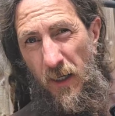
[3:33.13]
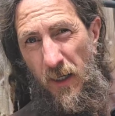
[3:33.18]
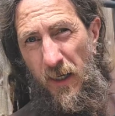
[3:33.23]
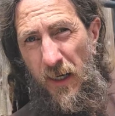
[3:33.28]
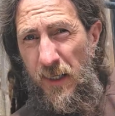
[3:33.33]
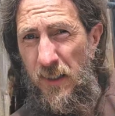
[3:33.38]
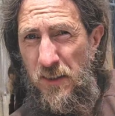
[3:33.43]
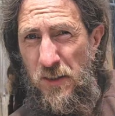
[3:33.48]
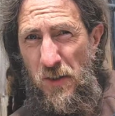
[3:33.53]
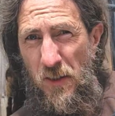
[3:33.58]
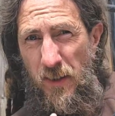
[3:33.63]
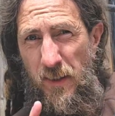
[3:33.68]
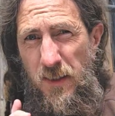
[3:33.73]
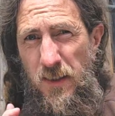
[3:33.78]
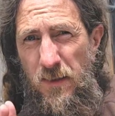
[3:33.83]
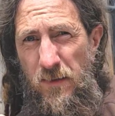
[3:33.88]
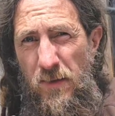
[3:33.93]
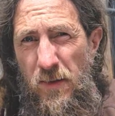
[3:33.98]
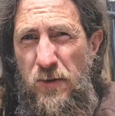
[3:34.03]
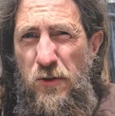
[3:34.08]
Actually,
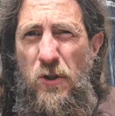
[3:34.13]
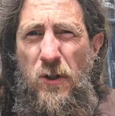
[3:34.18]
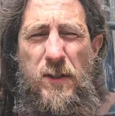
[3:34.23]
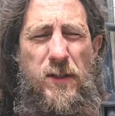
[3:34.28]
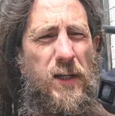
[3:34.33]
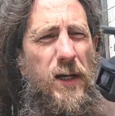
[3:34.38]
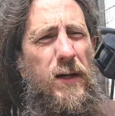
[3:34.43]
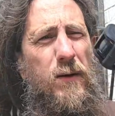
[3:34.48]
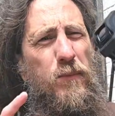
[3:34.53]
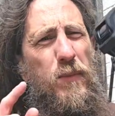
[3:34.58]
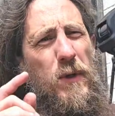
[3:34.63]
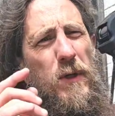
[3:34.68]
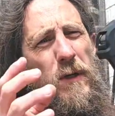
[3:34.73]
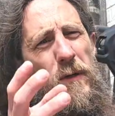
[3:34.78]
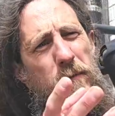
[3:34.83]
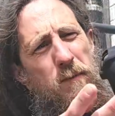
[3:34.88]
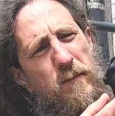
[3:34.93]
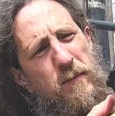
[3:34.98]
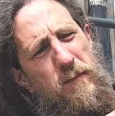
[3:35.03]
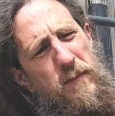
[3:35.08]
not tried that, but
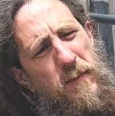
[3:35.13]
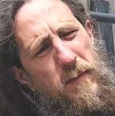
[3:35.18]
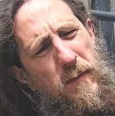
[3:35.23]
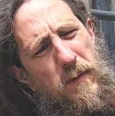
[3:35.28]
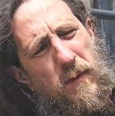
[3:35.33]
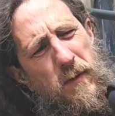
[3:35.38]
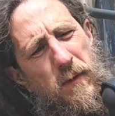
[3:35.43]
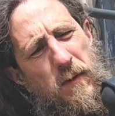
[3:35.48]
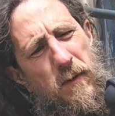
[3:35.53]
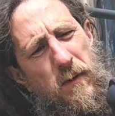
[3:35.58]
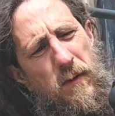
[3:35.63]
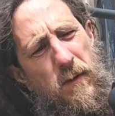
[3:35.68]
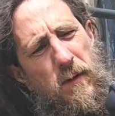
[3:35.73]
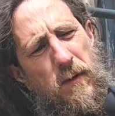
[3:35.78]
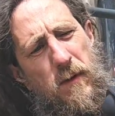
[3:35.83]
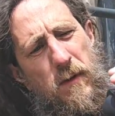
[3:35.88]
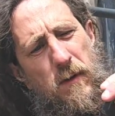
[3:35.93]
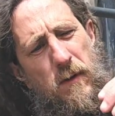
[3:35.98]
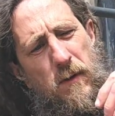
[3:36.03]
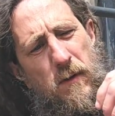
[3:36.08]

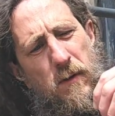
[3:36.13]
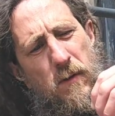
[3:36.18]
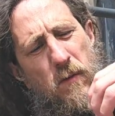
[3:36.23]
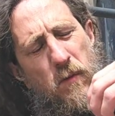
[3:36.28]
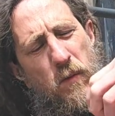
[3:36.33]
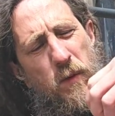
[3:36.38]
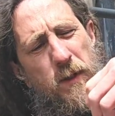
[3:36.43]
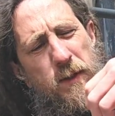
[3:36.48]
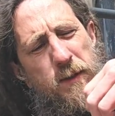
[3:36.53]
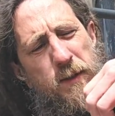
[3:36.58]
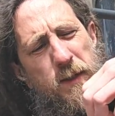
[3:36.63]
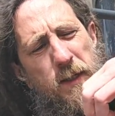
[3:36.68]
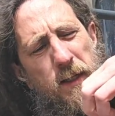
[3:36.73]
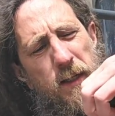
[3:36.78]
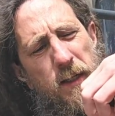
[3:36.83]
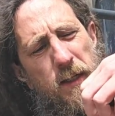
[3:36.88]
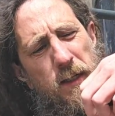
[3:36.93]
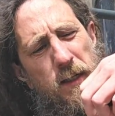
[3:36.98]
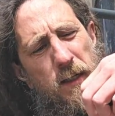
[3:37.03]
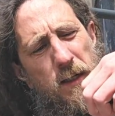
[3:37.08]
with
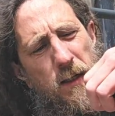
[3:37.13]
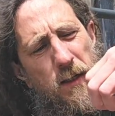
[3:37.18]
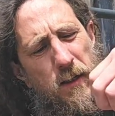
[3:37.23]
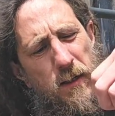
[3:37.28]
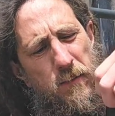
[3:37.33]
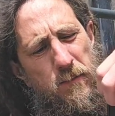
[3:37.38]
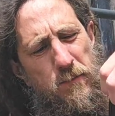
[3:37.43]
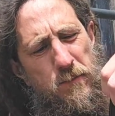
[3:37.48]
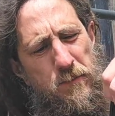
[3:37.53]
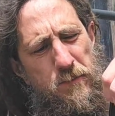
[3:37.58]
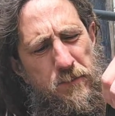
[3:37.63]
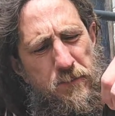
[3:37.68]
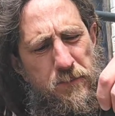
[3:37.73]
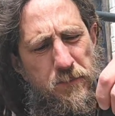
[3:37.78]
the